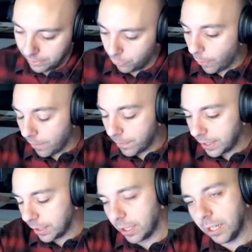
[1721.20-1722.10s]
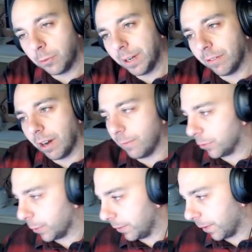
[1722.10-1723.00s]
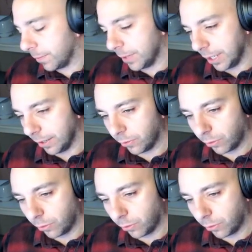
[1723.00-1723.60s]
So I think it's been around for twenty-five years,